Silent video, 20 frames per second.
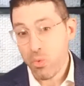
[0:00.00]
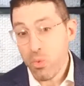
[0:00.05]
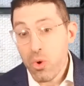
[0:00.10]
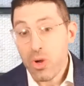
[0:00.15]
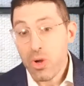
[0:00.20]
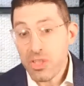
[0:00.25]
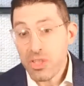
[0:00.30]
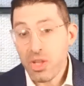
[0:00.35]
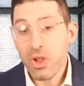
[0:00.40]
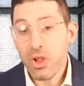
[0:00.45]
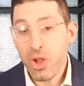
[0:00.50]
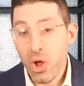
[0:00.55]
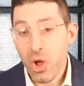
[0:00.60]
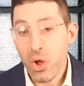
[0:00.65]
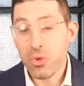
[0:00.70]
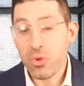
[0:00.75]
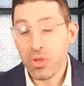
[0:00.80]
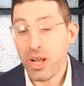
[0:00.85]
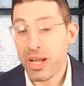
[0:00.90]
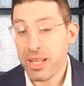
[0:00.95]
We're still
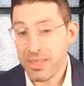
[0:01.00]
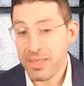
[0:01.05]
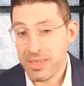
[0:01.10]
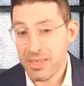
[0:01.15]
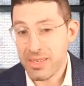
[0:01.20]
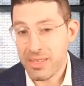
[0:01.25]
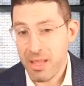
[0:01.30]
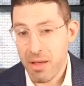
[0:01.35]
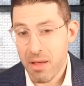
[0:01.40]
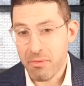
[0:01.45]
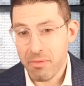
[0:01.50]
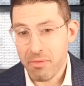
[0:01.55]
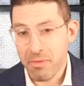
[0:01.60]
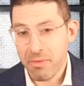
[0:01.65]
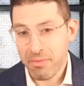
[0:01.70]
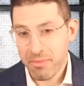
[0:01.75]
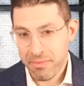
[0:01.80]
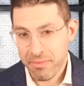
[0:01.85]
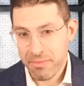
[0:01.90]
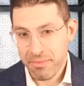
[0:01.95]
holding on to stuff.
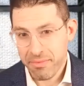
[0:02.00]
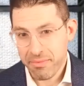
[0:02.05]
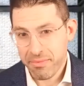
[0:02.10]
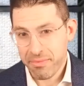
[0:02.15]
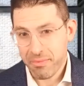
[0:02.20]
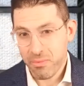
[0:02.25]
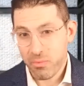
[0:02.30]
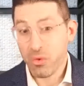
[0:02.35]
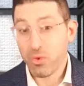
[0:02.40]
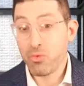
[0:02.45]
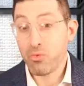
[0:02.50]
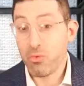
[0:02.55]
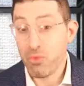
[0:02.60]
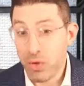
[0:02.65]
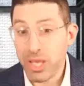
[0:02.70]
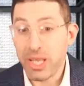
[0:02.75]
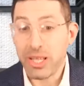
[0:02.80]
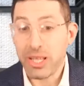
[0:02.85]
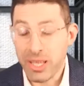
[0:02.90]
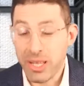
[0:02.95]
We
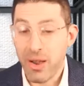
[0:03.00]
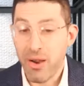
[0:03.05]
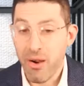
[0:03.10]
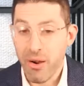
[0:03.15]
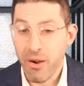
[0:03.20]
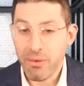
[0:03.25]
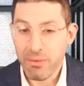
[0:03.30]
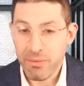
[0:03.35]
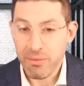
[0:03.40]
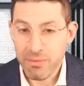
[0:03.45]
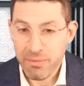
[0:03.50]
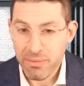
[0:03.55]
really are.